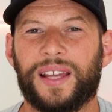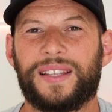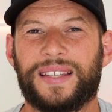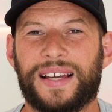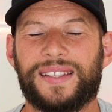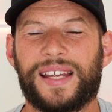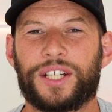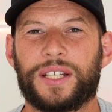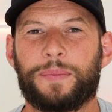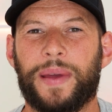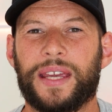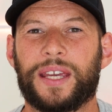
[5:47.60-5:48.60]
it does
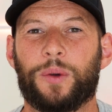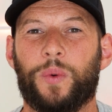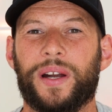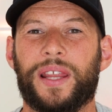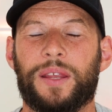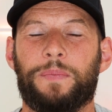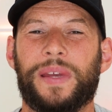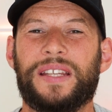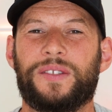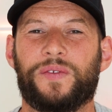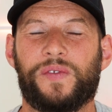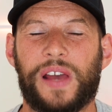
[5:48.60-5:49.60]
actually make it one of the
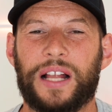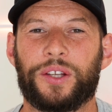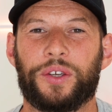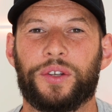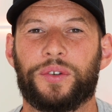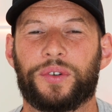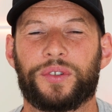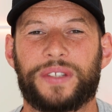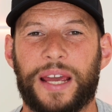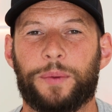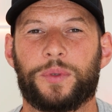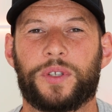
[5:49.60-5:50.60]
best valued
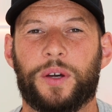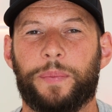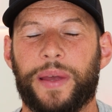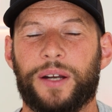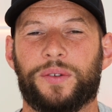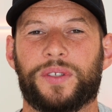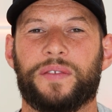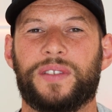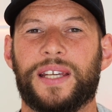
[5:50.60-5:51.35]
tabletop panels I've